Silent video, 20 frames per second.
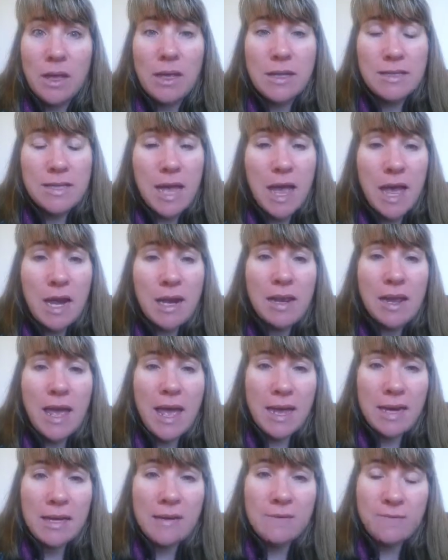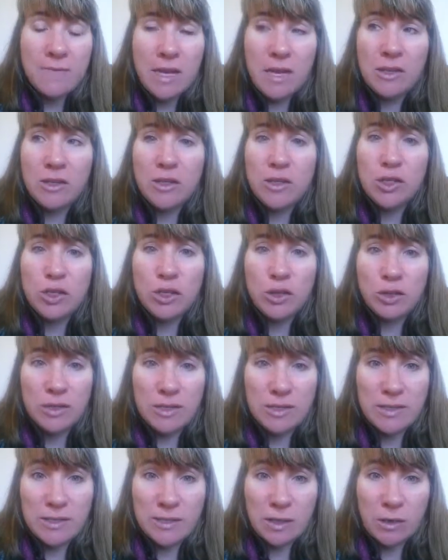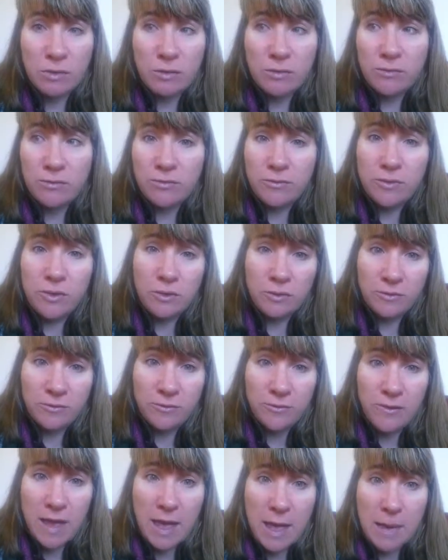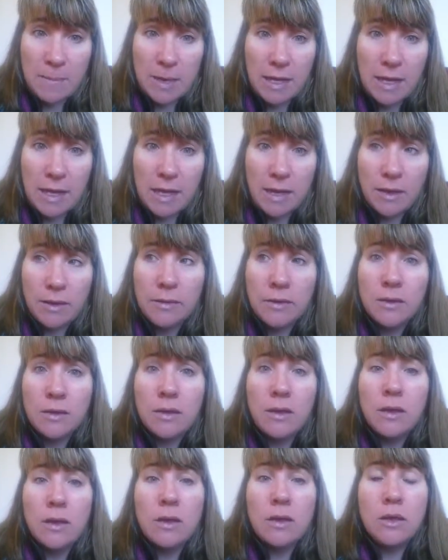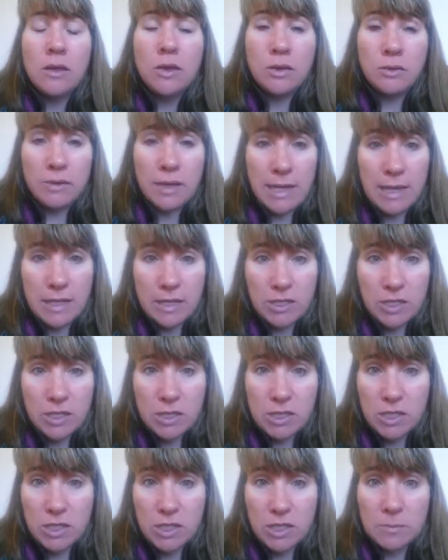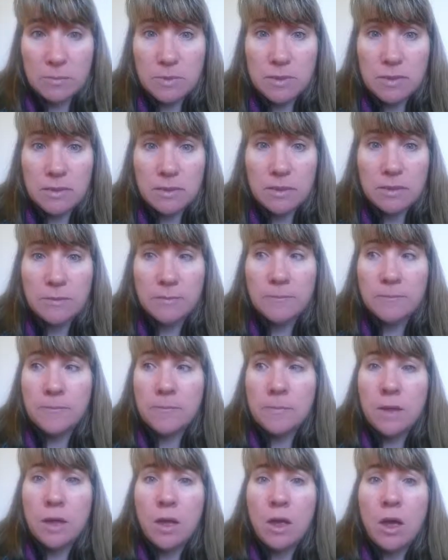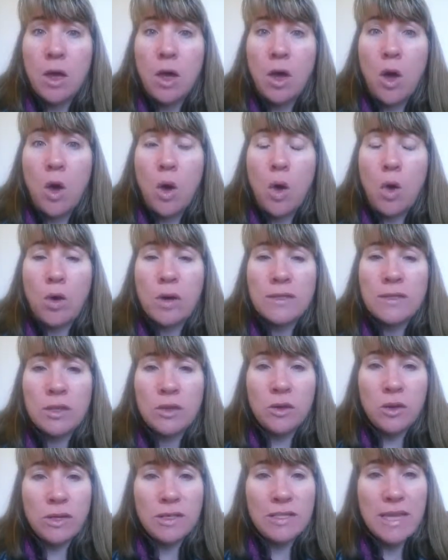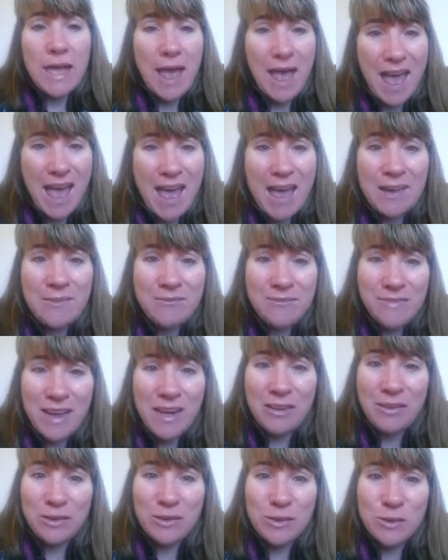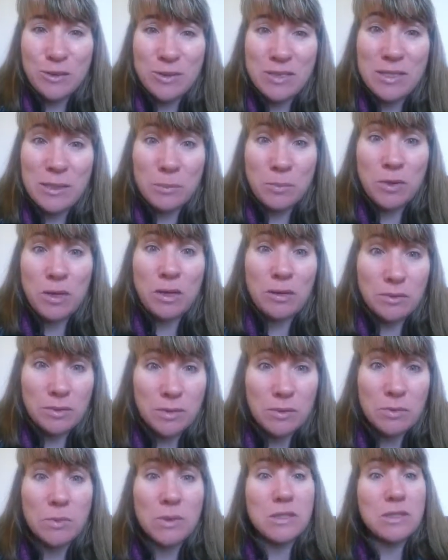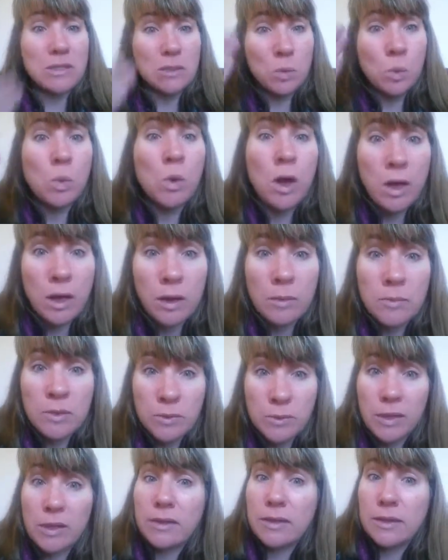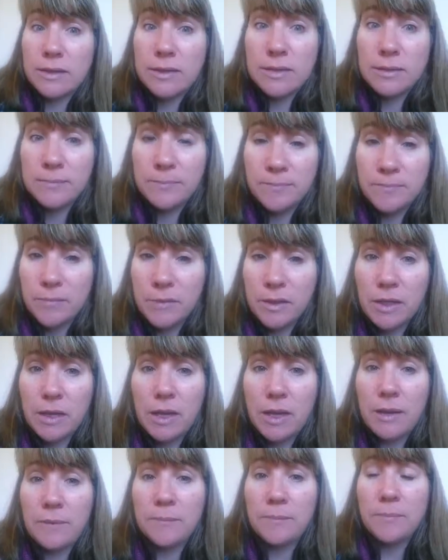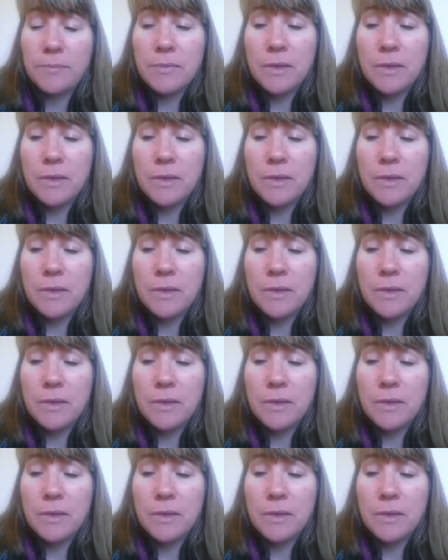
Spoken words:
Is it adding value to yourself, your family, your relationships? Or is it going to add value to somebody else, which is why I'm doing this, okay?